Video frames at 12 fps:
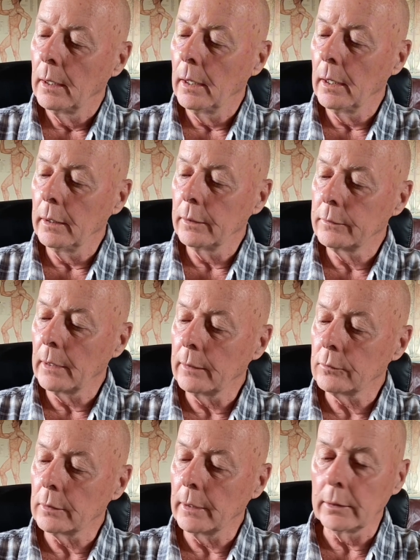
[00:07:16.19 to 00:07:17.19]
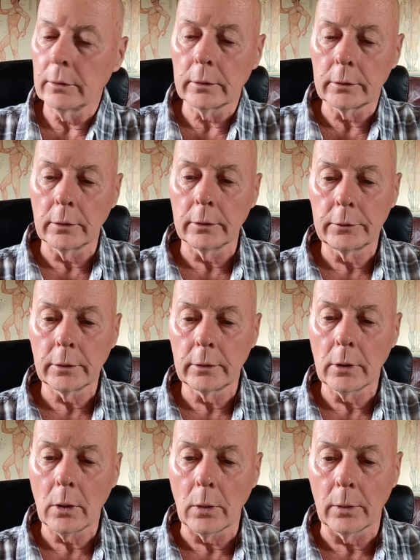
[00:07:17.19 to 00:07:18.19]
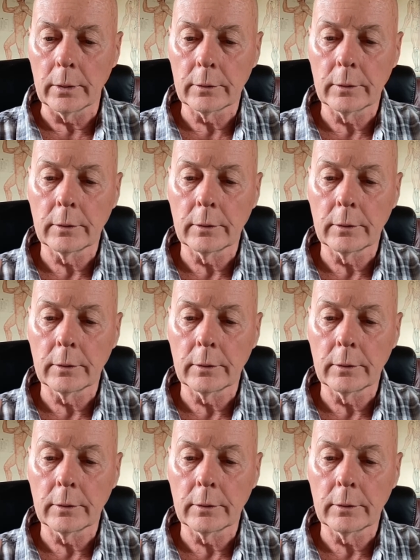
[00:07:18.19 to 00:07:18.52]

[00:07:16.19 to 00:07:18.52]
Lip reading: And essentially you're good to go.